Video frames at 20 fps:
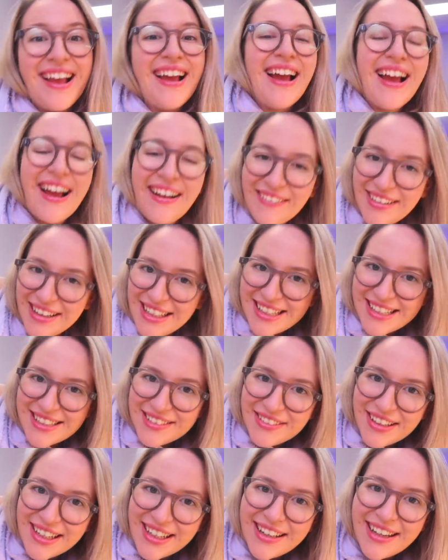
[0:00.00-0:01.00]
How are you
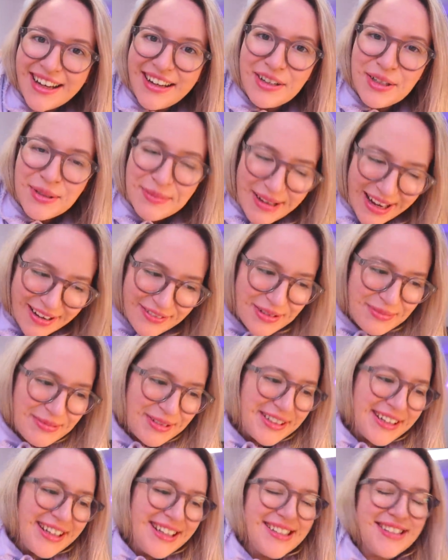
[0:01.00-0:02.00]
doing? I hope
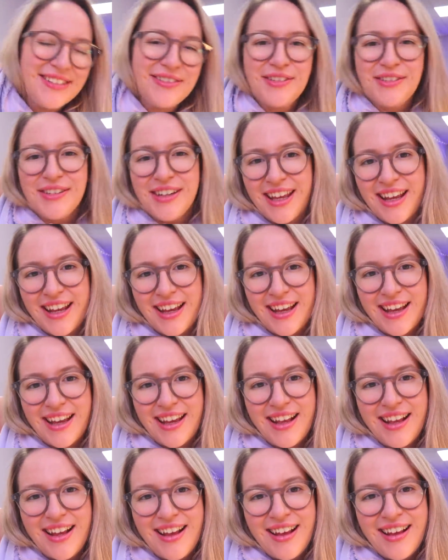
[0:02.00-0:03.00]
everybody is doing okay.